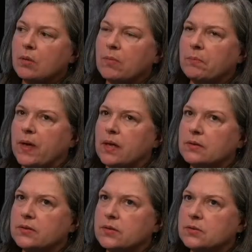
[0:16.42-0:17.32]

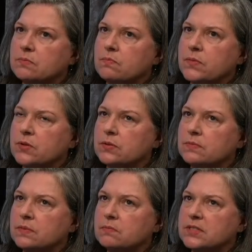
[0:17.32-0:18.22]
but there's
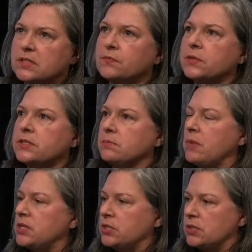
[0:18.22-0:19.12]
different
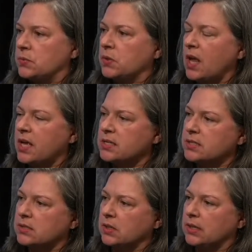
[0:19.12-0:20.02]
dimensions. We're not
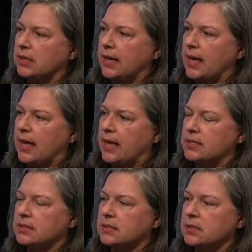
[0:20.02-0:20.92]
just looking
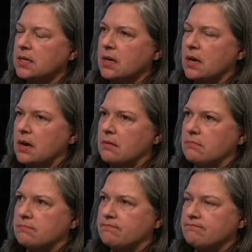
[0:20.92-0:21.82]
at
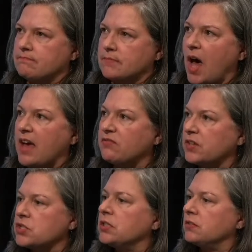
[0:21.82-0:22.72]
high
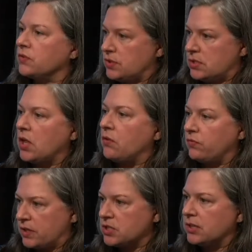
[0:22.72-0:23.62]
functioning versus low
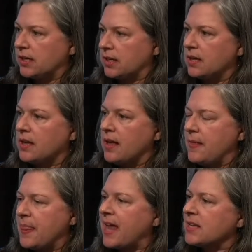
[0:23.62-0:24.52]
functioning.
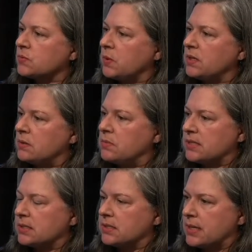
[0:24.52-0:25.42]
And that is one of the
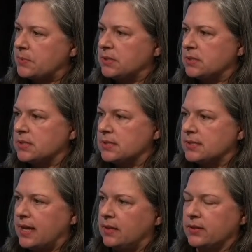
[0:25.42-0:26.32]
misconceptions, is
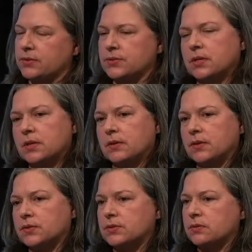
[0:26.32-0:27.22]
that
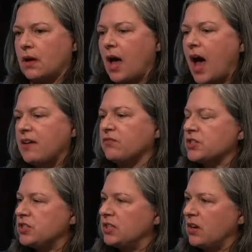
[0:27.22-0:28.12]
there's high
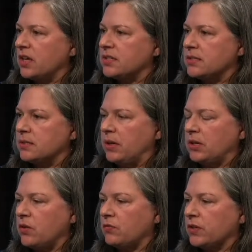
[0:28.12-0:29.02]
functioning autism
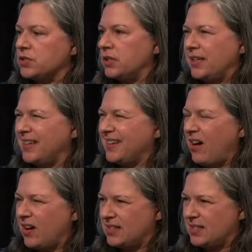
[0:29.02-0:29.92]
and low functioning
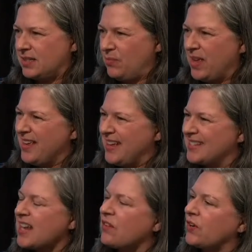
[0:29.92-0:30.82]
autism.
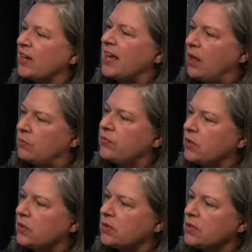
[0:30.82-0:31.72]
It's not very helpful